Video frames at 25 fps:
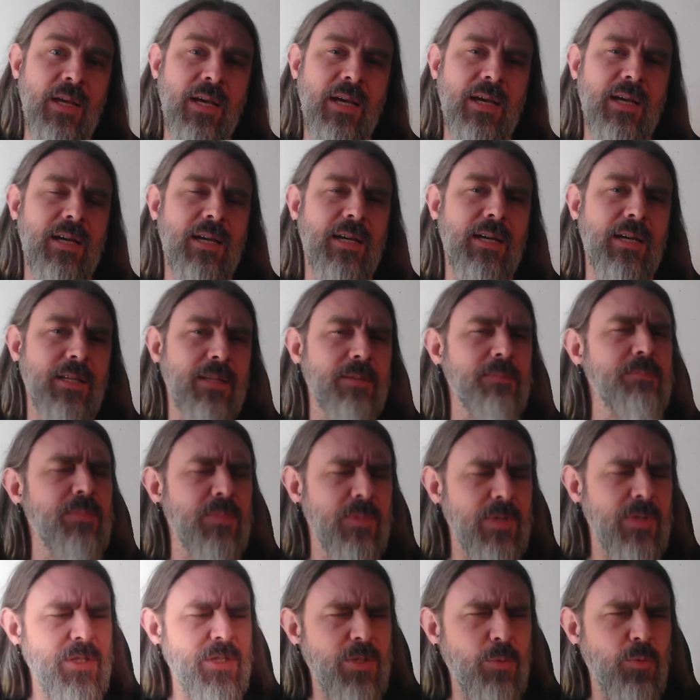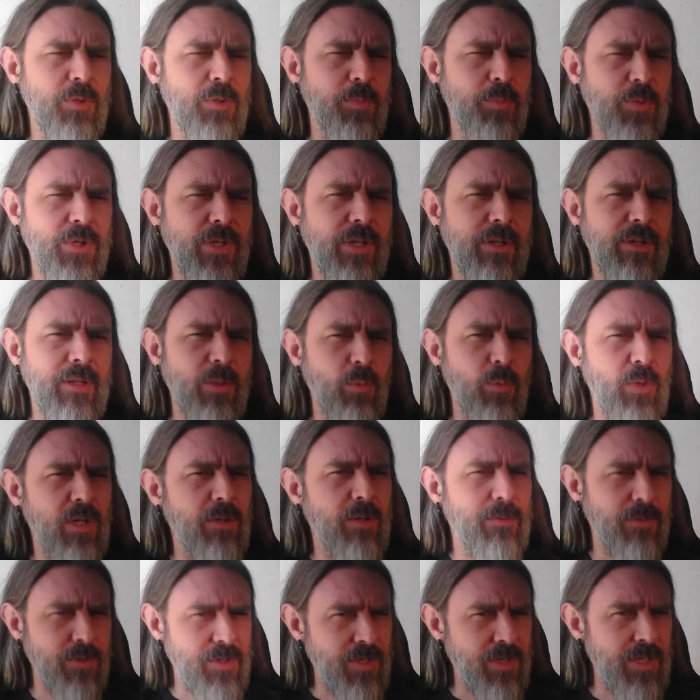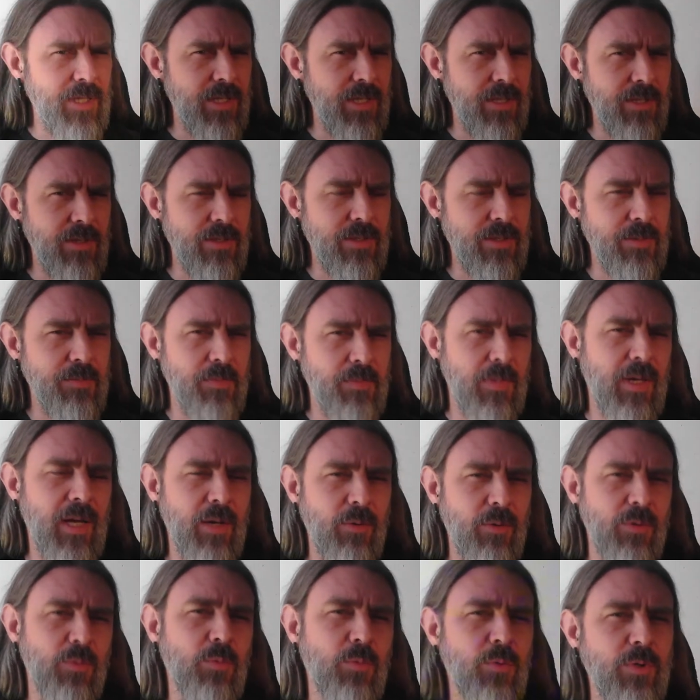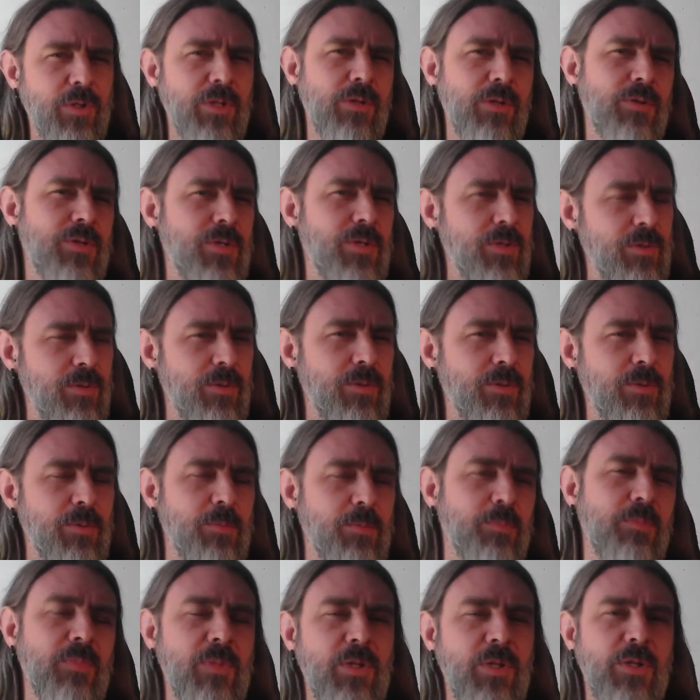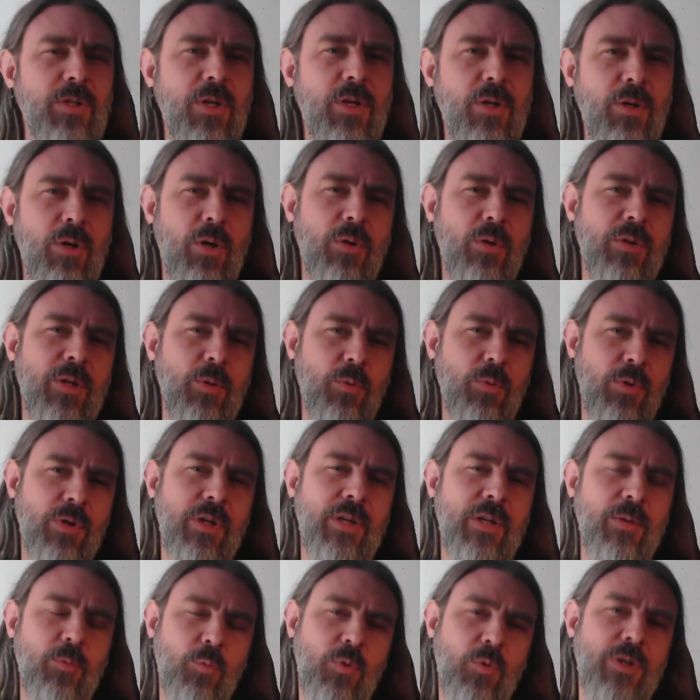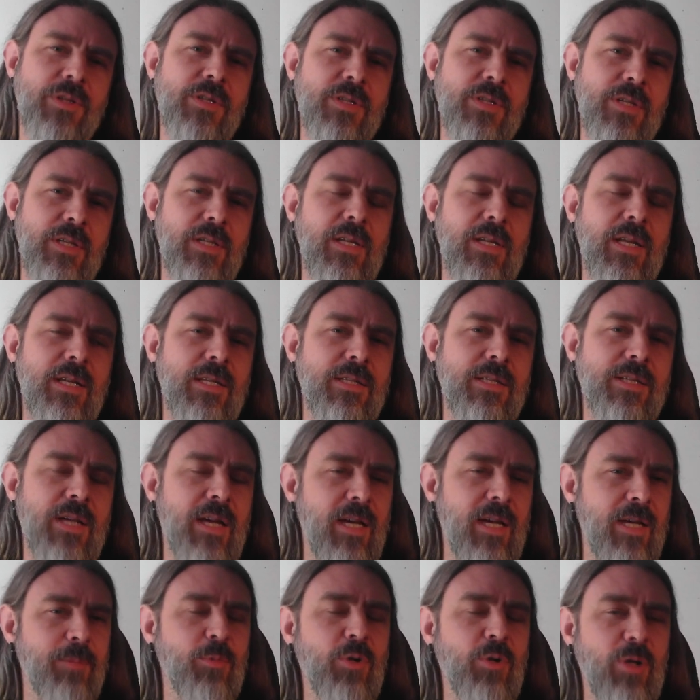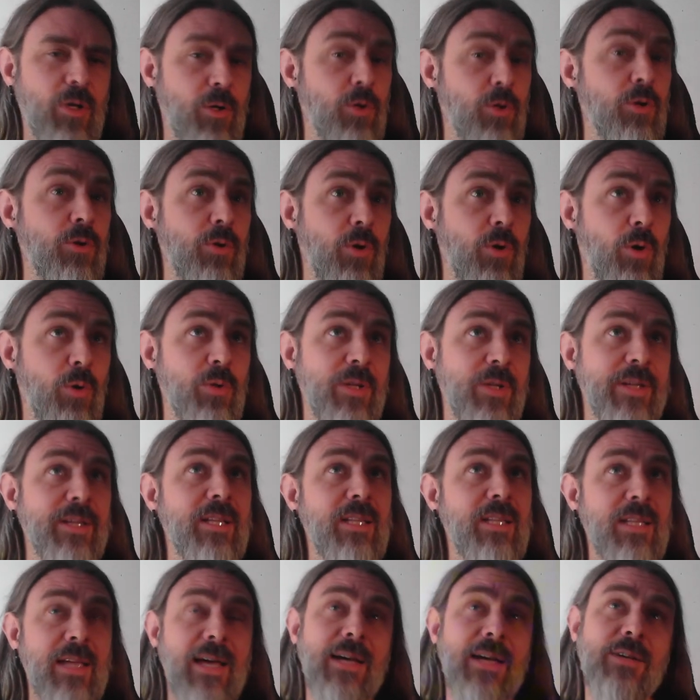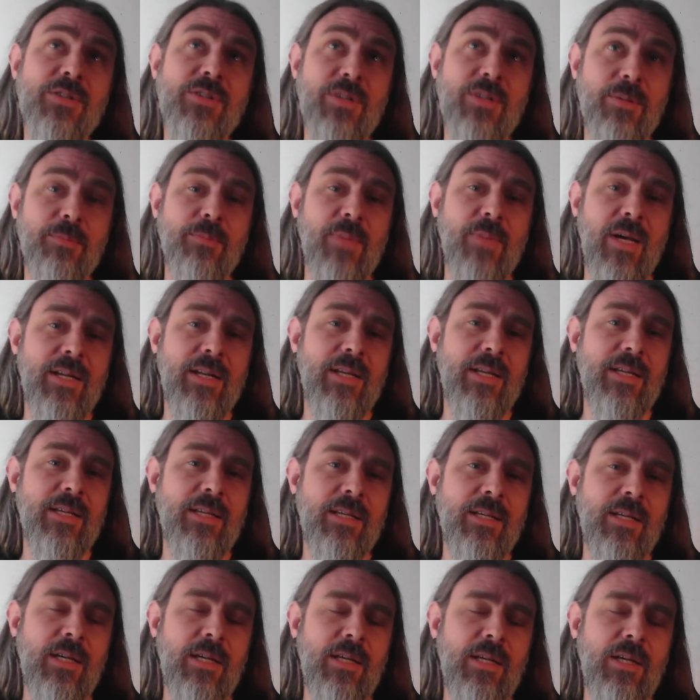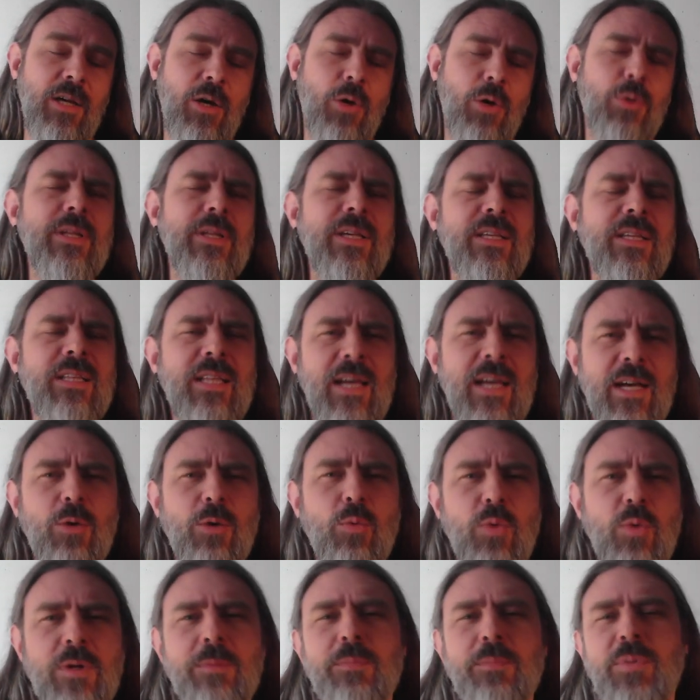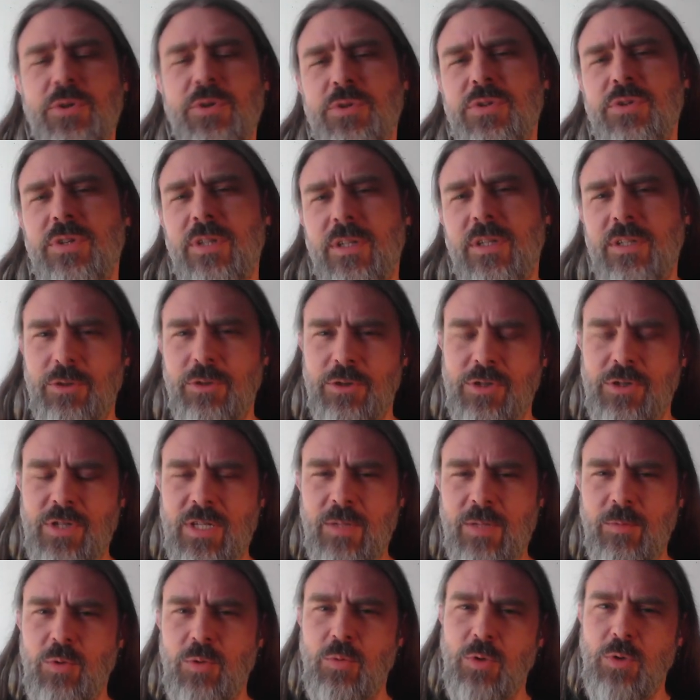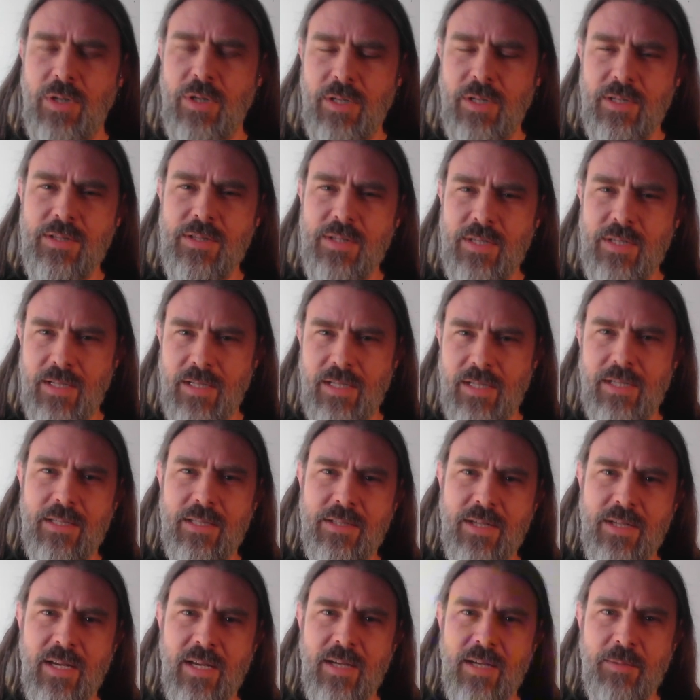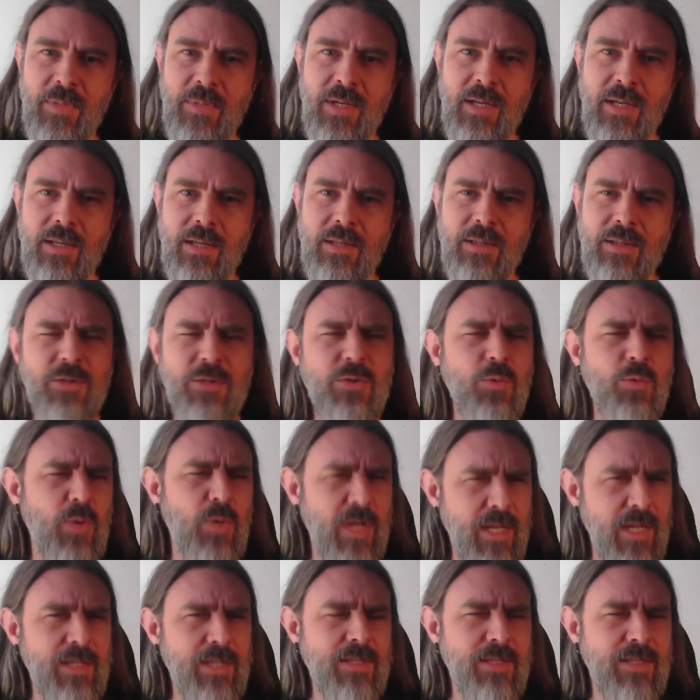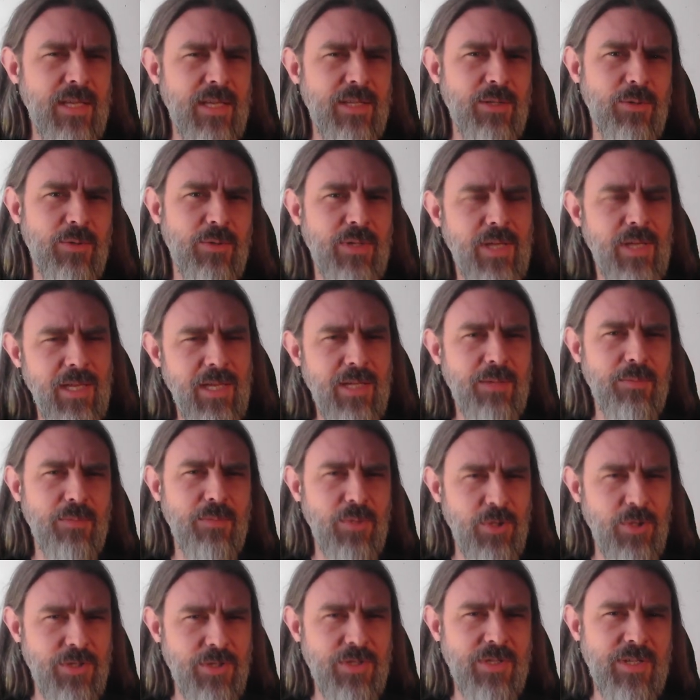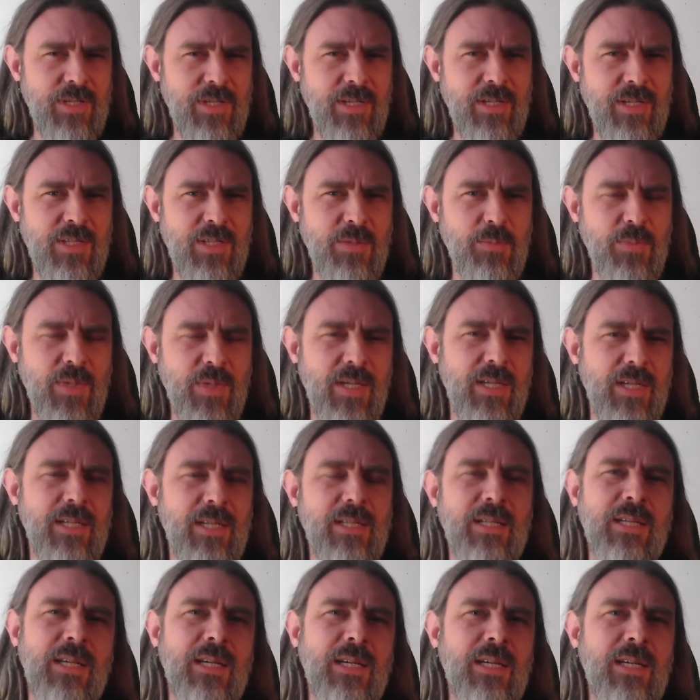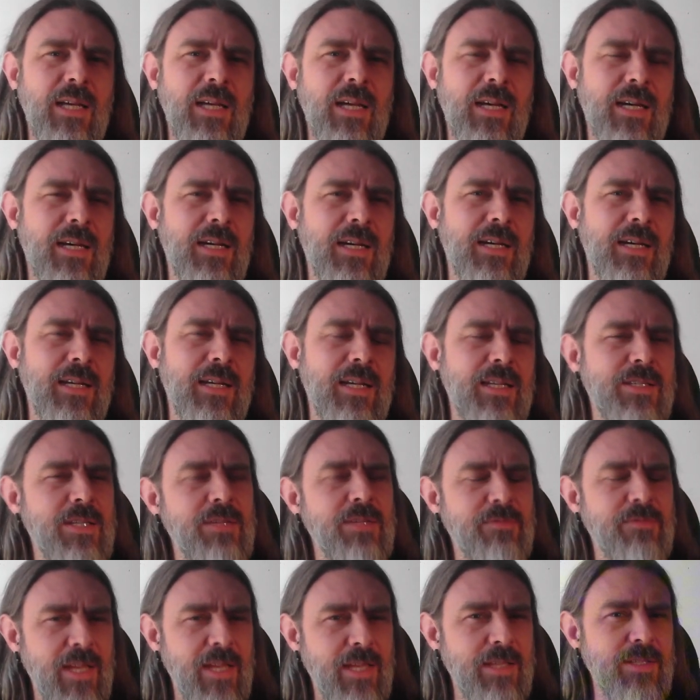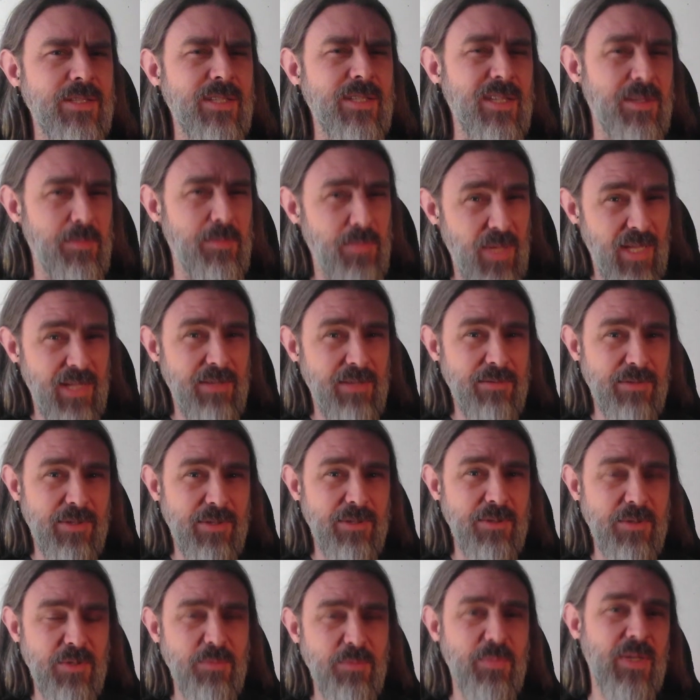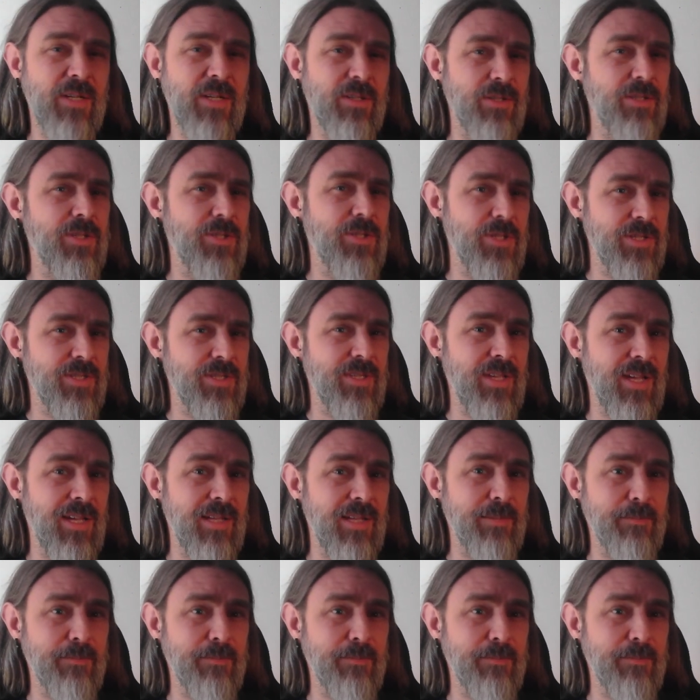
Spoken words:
Doesn't work particularly well for scenes. I would warn you to, only work in one scene at a time, or only allow one person in your team to work in a scene at a time. There's ways that you can merge scenes, but it's advanced and painful. It's better to just not.